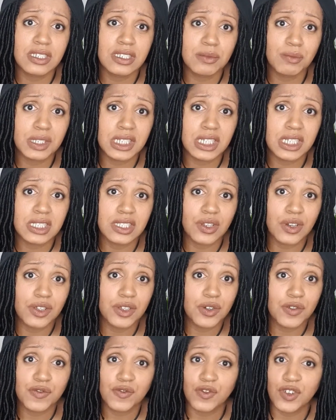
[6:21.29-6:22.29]
because all
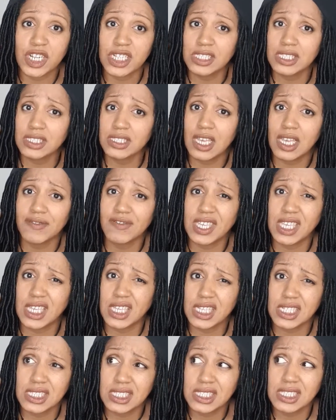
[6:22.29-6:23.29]
your friends have
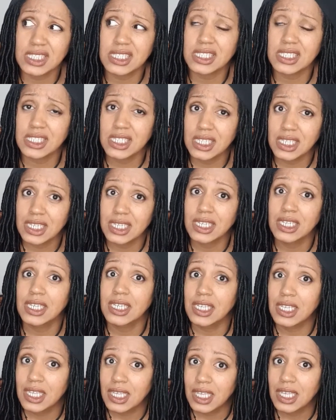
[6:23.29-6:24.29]
kids,
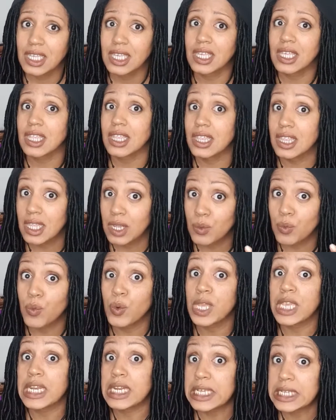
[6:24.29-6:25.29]
then
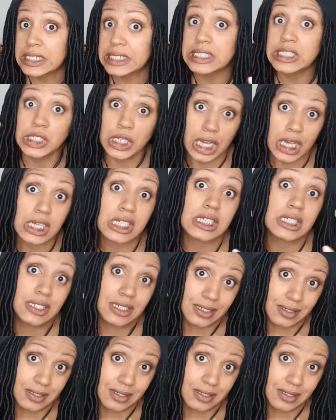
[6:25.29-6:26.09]
we need to talk.